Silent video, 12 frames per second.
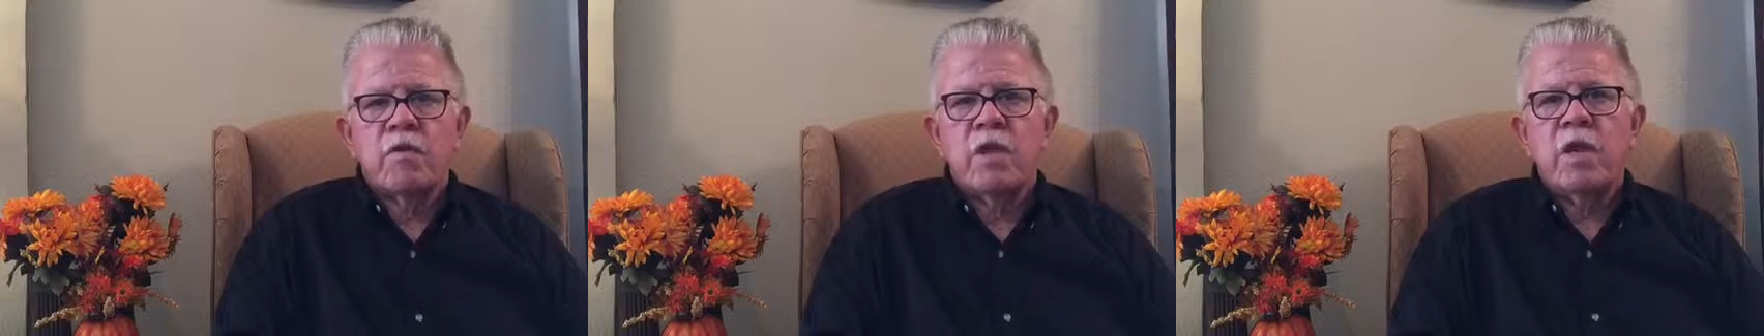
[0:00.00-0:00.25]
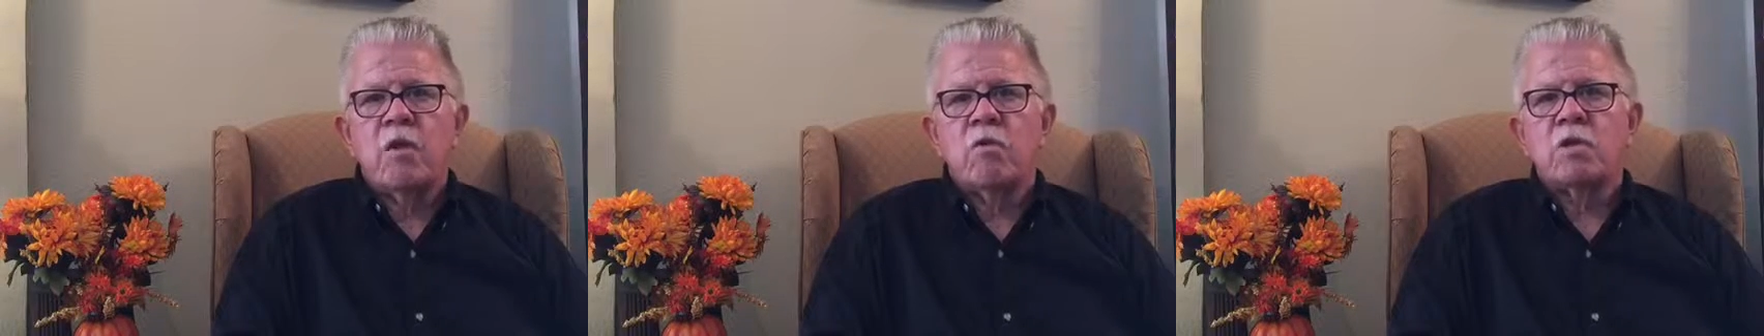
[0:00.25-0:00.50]

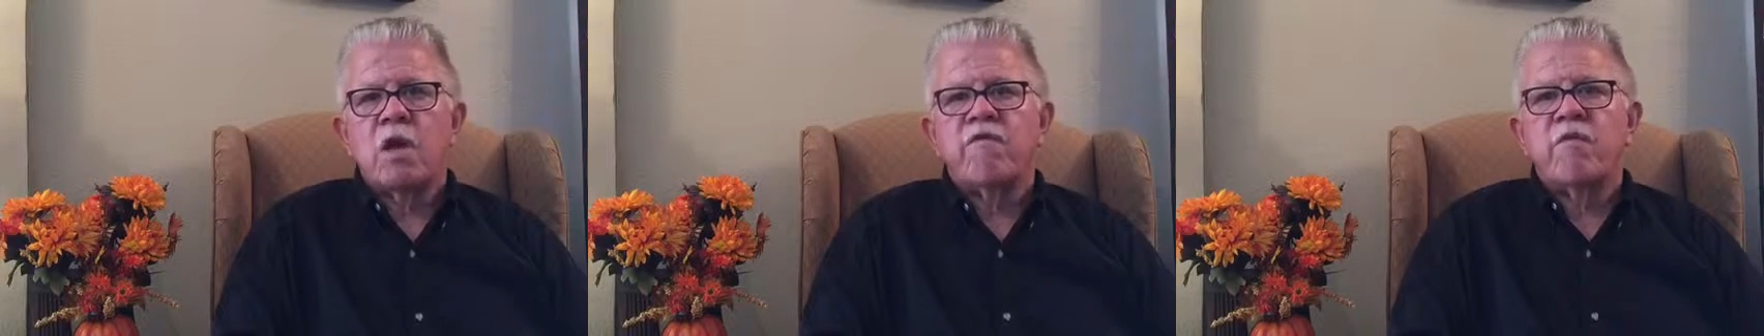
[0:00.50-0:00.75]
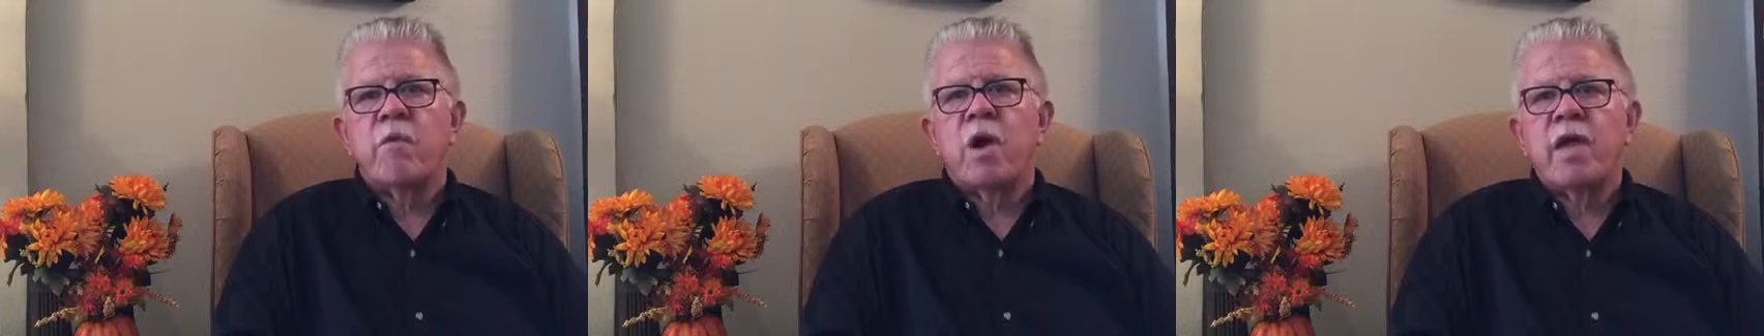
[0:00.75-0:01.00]
Then he looked
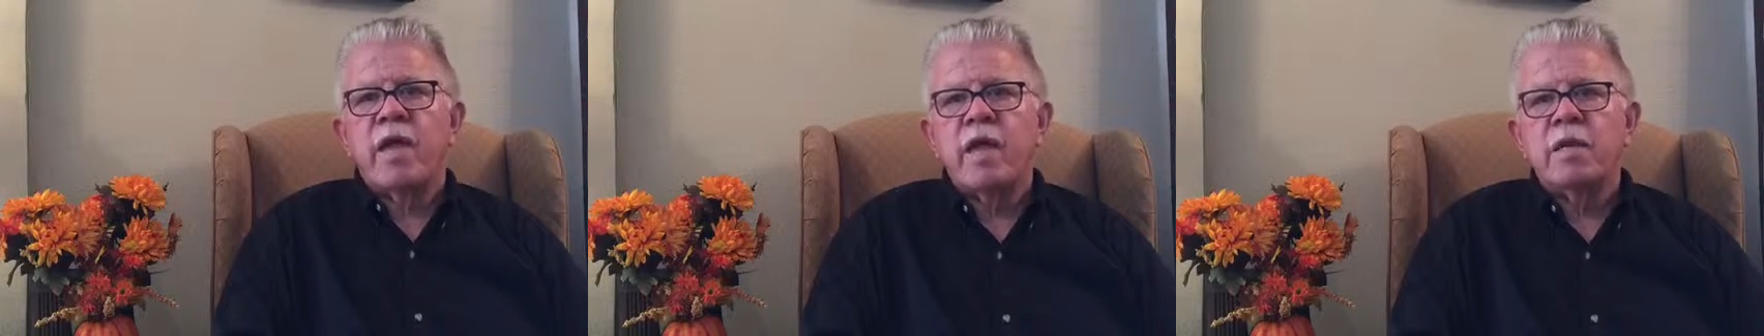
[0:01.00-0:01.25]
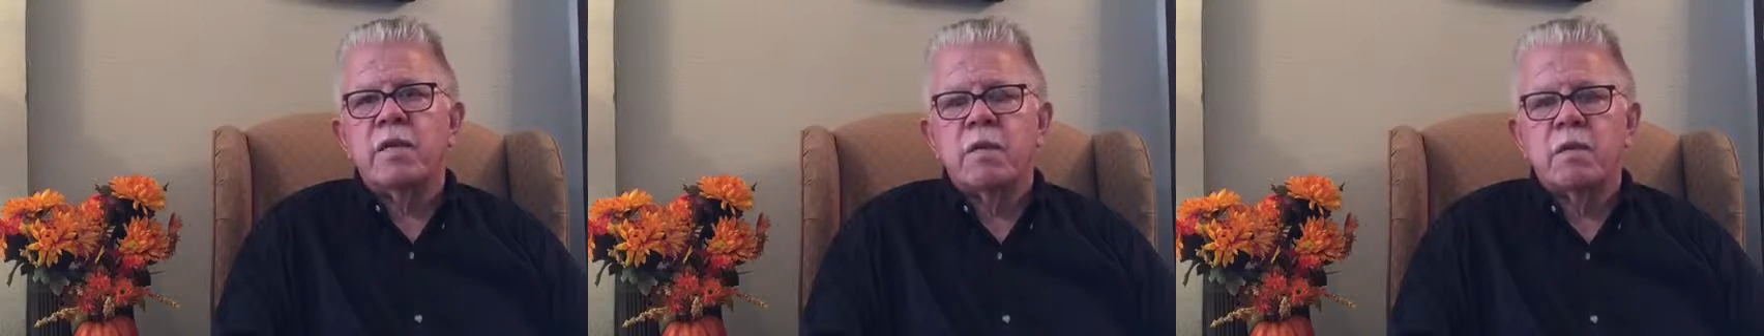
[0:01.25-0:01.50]
over my
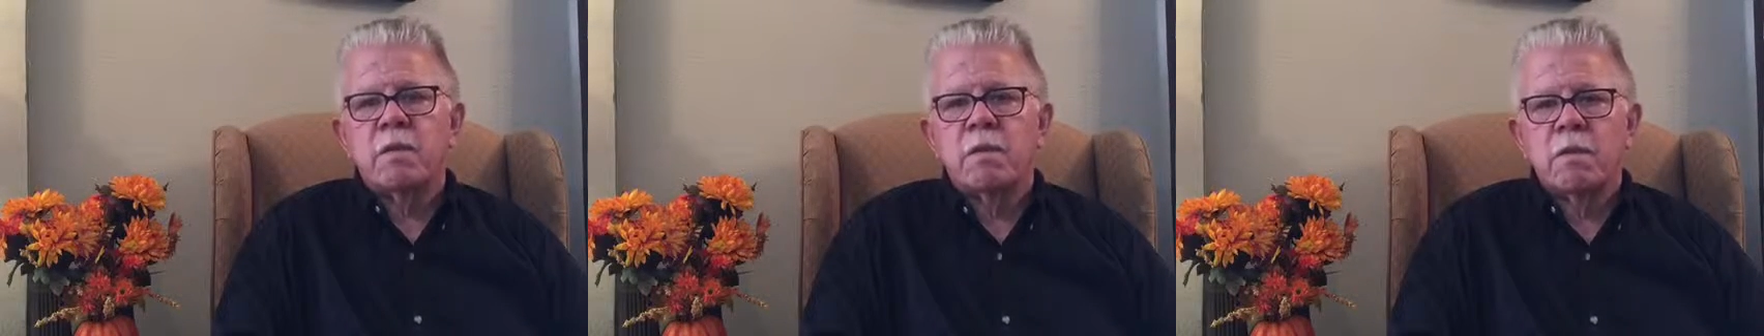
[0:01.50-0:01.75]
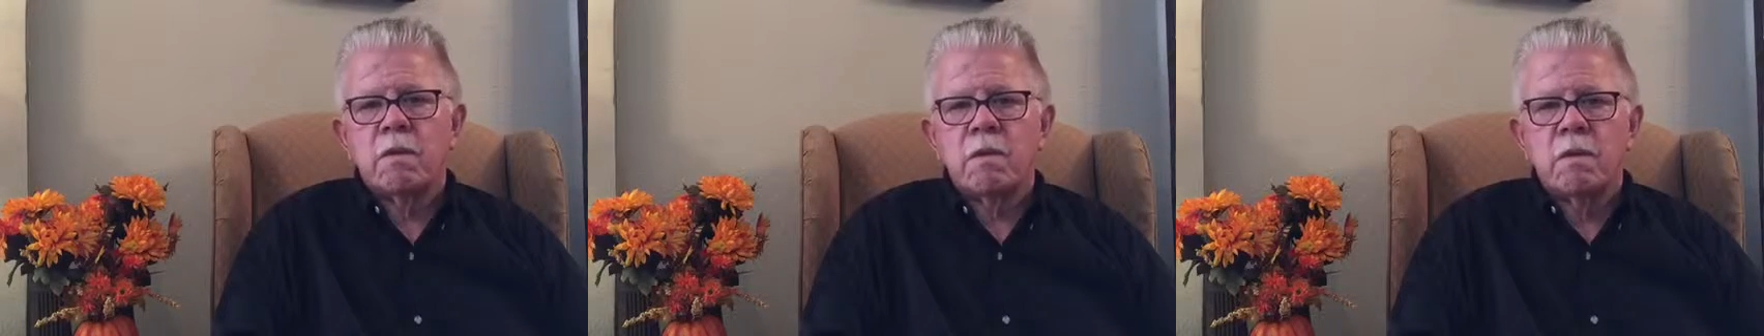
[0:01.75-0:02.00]
head
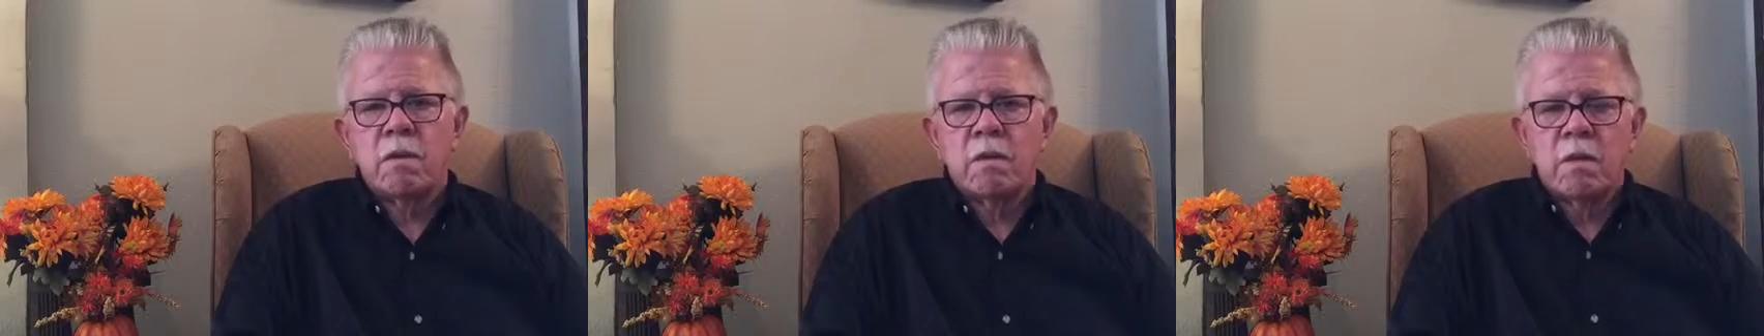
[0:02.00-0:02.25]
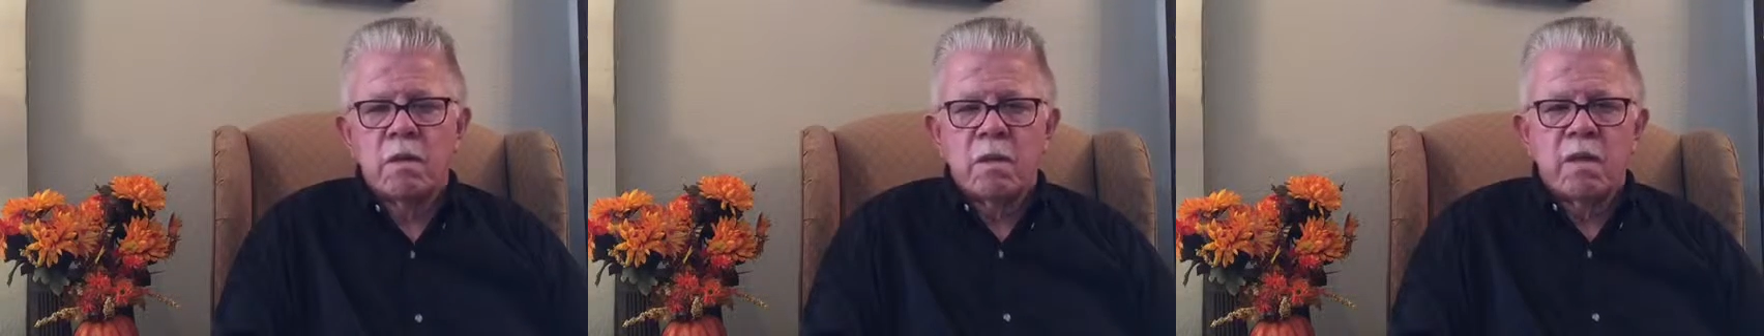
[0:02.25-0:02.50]

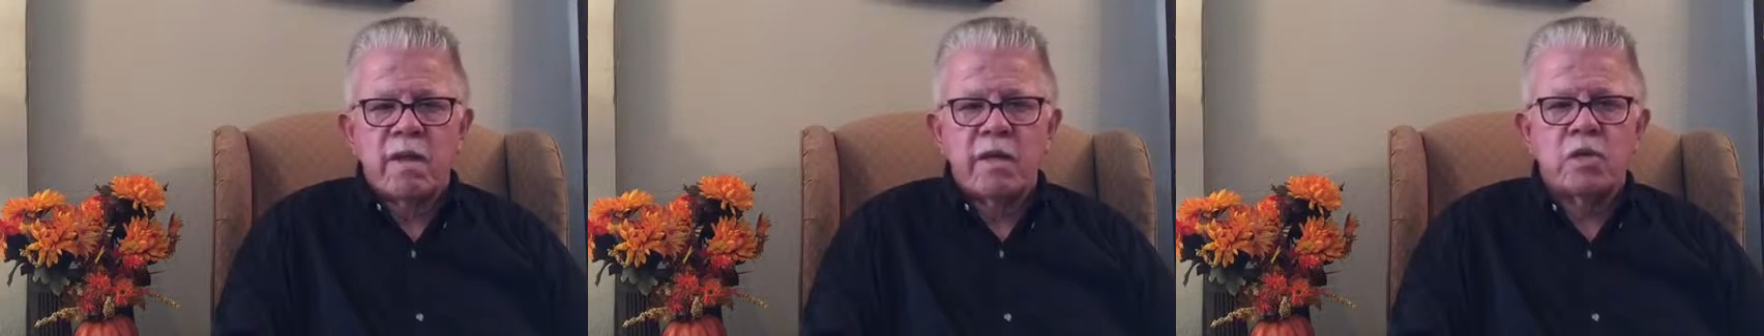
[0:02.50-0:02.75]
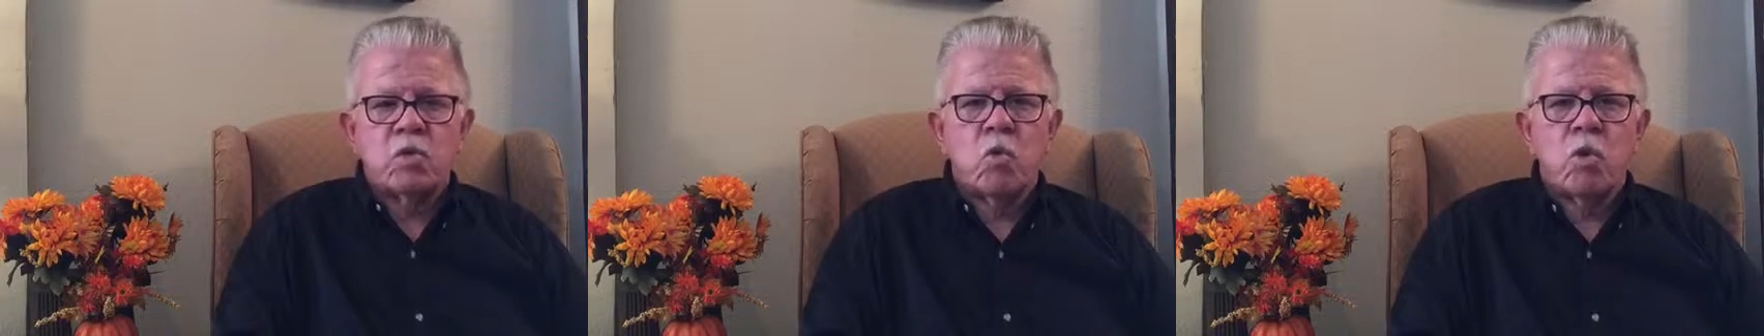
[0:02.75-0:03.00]

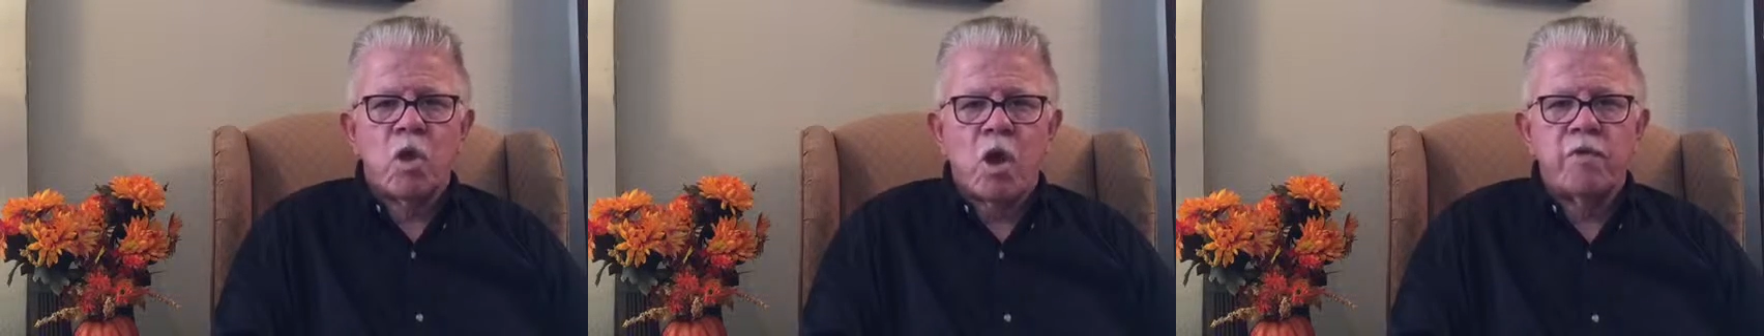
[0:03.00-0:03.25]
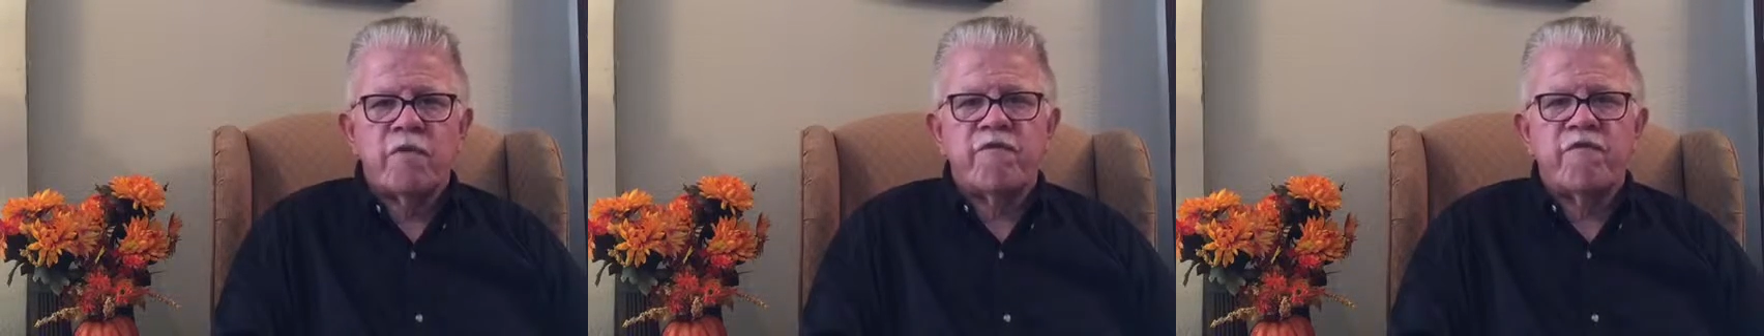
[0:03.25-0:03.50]
and he saw
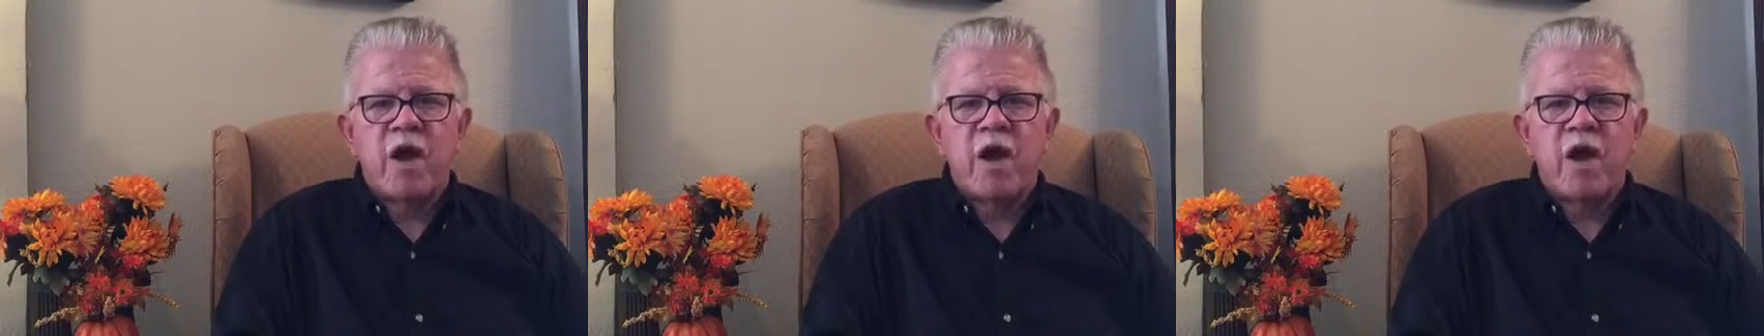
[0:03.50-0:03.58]
God the